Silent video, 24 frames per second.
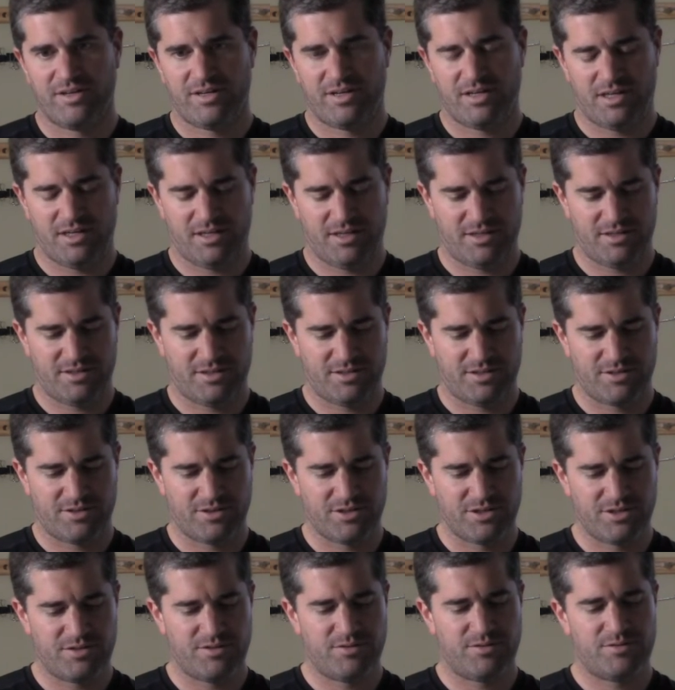And they're
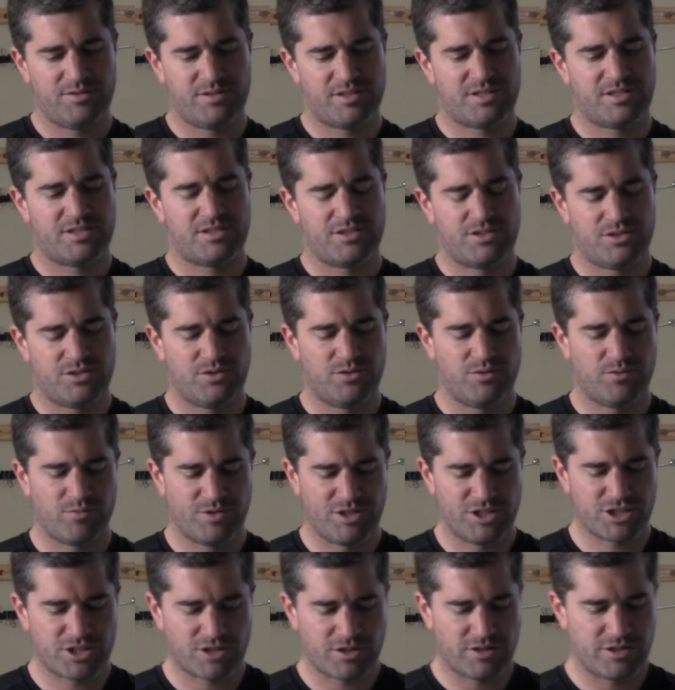used to
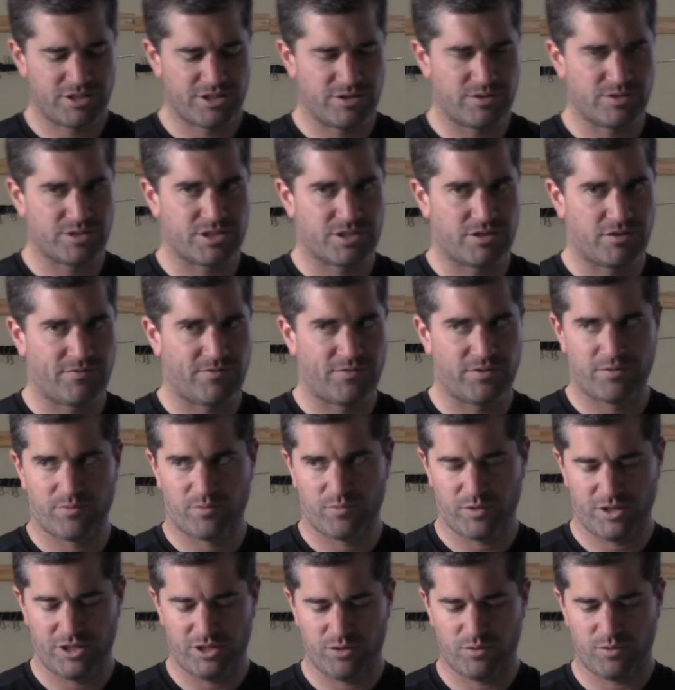recharge your cell phone
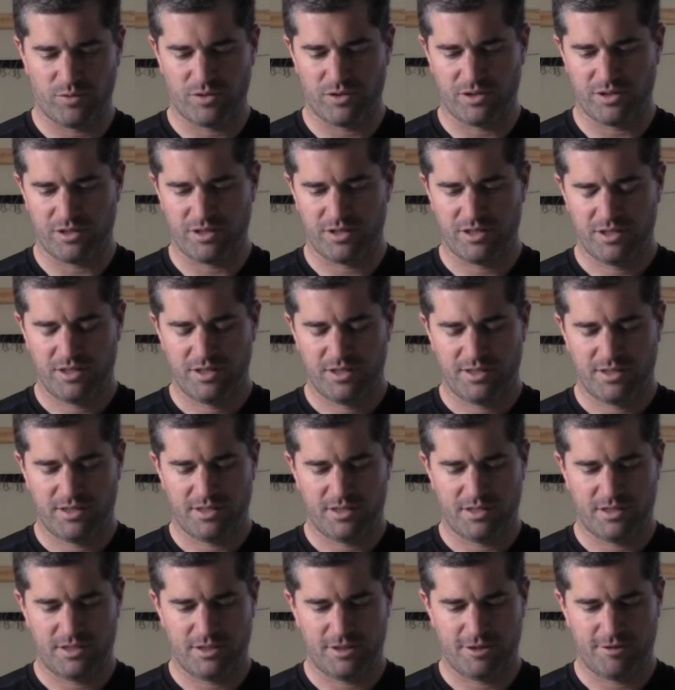when you're,
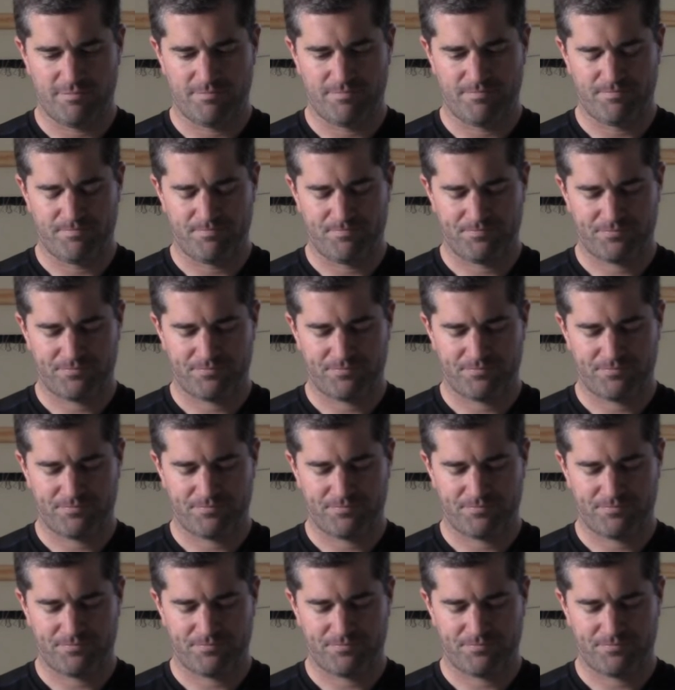um,